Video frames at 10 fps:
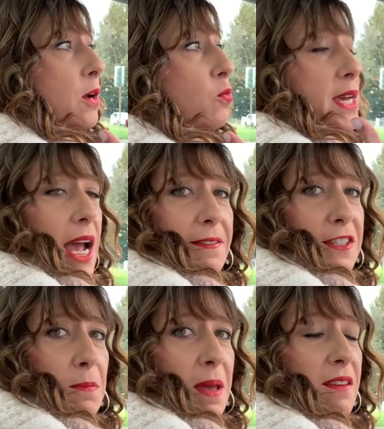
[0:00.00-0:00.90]
that we
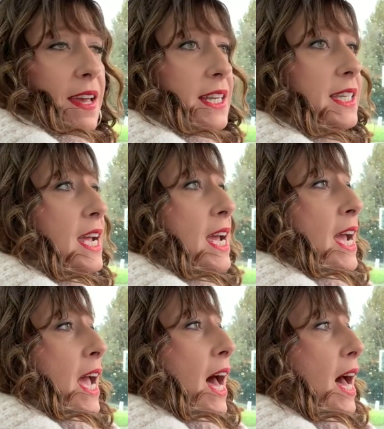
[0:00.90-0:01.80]
have to pivot.
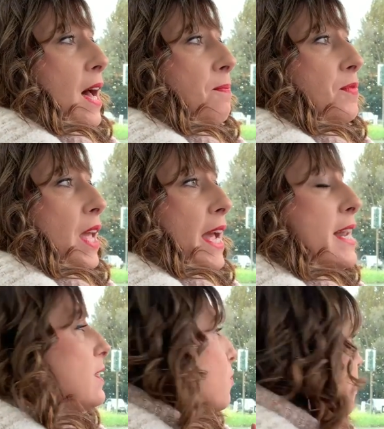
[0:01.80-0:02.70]
And it's